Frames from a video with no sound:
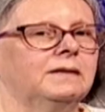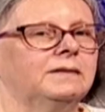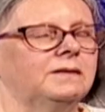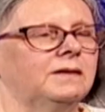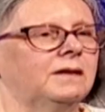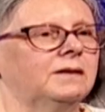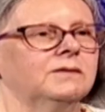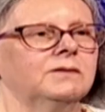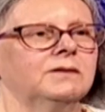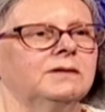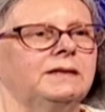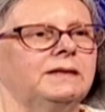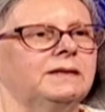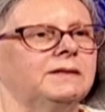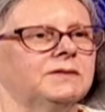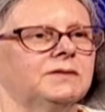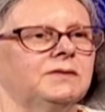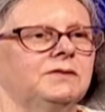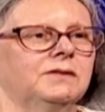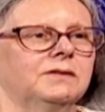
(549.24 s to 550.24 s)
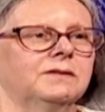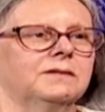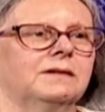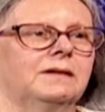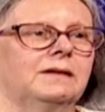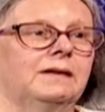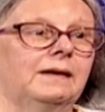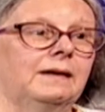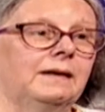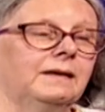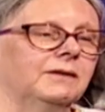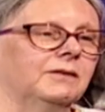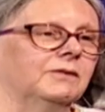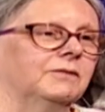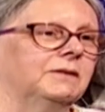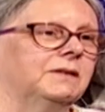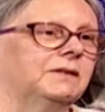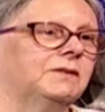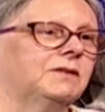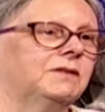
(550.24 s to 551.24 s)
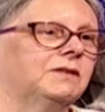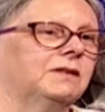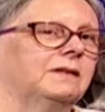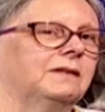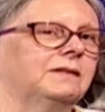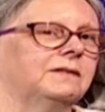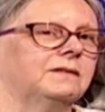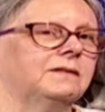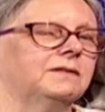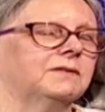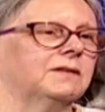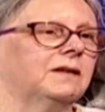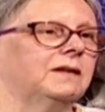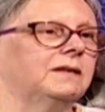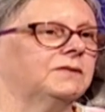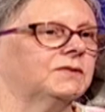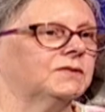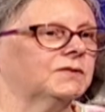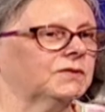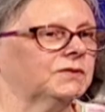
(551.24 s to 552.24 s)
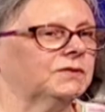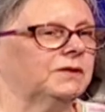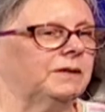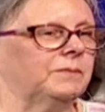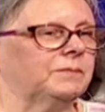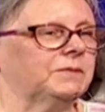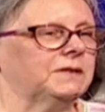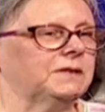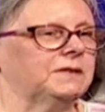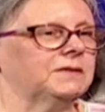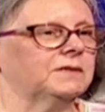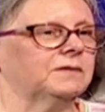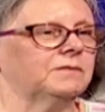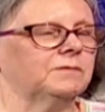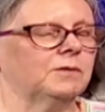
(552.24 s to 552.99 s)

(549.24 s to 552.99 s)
Nagri is not a language, it is a script, it's